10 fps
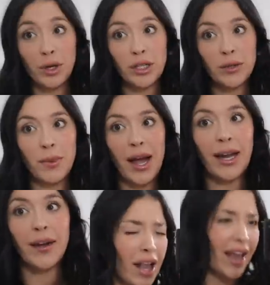we need to
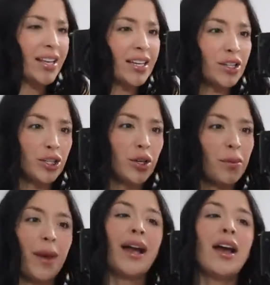buy. I guess I could show you
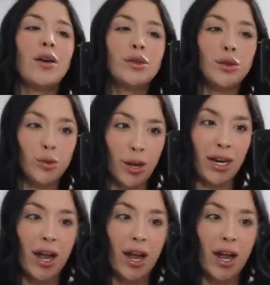the back house right